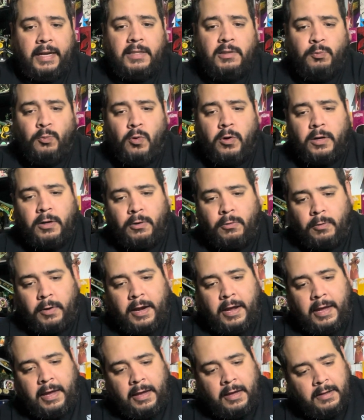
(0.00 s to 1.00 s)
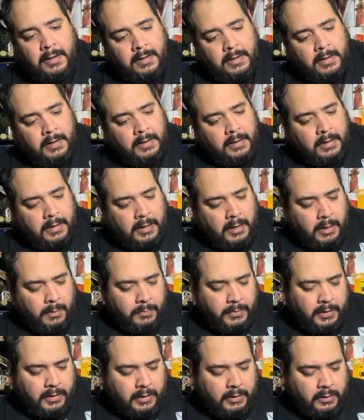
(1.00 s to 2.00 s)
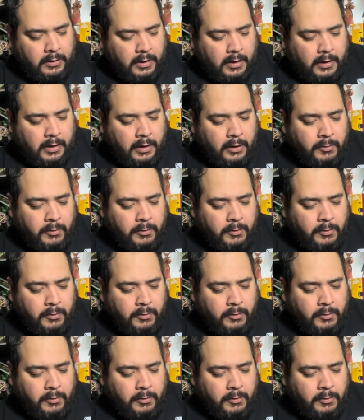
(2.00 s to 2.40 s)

It's more gray than I thought.